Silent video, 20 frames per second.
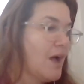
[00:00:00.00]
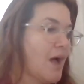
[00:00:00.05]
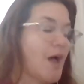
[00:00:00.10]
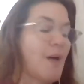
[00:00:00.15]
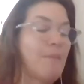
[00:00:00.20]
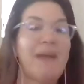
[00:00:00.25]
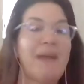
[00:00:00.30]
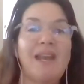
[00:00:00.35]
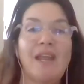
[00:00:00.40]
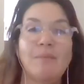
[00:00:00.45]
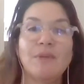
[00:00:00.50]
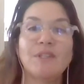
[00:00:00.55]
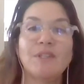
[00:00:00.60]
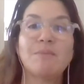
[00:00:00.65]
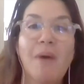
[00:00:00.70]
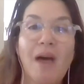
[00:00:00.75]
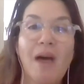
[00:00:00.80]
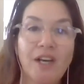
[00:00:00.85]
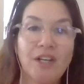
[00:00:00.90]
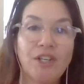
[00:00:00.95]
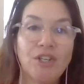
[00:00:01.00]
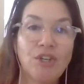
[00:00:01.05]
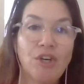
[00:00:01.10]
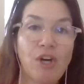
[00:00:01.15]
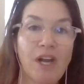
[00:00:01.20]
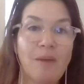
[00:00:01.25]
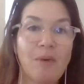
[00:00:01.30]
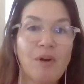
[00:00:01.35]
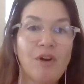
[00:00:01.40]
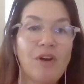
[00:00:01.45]
Uh, my name is Monica
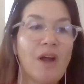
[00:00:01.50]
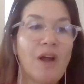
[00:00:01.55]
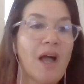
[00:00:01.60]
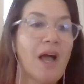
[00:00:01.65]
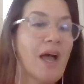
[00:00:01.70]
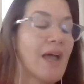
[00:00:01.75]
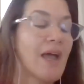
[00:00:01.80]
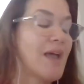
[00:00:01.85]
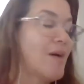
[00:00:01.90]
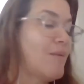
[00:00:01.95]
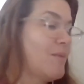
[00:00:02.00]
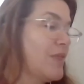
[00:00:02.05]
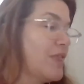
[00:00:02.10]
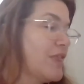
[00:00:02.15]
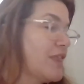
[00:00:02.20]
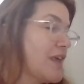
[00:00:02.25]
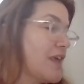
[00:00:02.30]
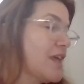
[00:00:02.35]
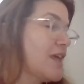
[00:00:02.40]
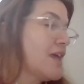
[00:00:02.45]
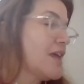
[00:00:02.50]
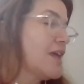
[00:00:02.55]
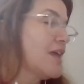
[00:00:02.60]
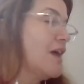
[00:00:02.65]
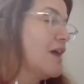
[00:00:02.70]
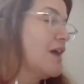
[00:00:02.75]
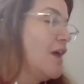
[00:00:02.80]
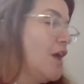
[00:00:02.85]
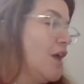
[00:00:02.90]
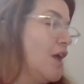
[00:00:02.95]
Kramer. I am the
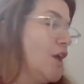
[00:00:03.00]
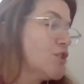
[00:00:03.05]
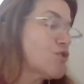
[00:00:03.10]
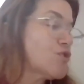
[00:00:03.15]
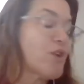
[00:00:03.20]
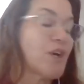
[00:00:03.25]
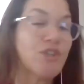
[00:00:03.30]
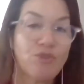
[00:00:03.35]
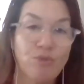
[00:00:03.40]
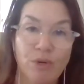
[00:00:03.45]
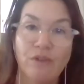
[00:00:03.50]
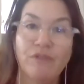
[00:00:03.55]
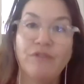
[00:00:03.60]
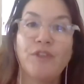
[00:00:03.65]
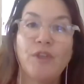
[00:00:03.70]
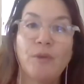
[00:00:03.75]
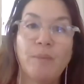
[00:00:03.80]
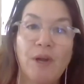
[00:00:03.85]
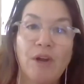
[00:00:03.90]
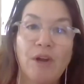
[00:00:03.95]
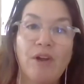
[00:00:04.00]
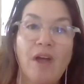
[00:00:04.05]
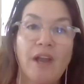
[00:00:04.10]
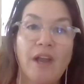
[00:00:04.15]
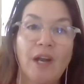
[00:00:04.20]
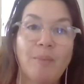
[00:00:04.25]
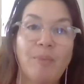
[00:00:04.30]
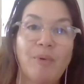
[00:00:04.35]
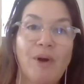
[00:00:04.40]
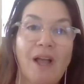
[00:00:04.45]
treasurer for the
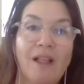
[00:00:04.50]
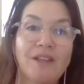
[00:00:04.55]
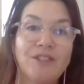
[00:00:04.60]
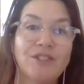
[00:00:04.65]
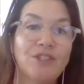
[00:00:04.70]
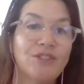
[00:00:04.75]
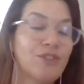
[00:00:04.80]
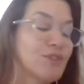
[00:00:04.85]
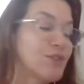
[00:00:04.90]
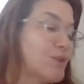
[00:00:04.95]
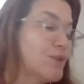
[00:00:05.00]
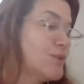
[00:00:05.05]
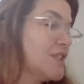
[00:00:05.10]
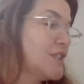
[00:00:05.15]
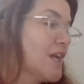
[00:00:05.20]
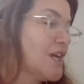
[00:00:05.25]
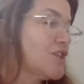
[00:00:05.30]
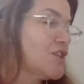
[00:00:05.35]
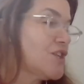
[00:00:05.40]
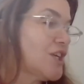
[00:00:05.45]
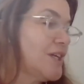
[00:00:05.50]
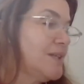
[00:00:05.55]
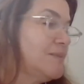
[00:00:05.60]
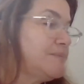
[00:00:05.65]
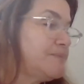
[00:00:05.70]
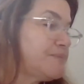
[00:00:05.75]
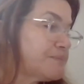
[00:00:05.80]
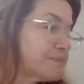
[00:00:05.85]
Periodic Paralysis Association.